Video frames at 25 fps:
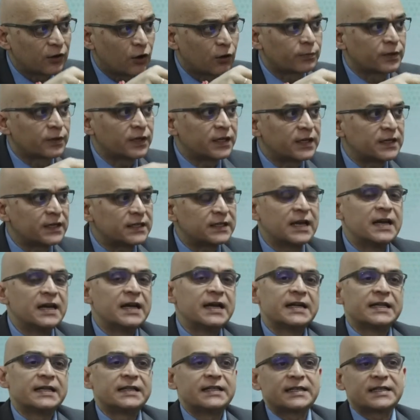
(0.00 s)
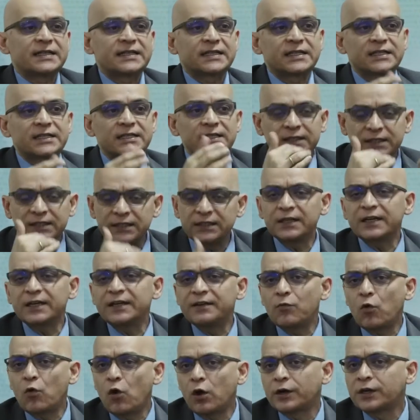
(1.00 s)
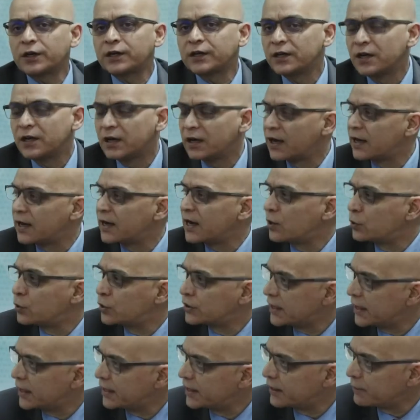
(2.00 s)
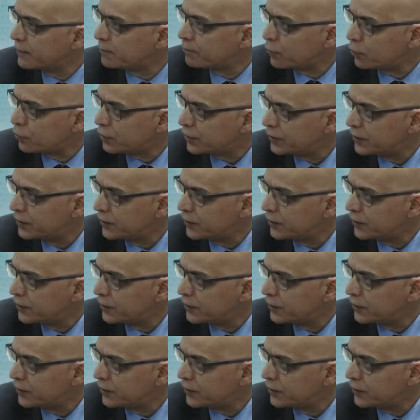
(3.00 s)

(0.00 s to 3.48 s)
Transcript: nominees, they certainly want an outside input.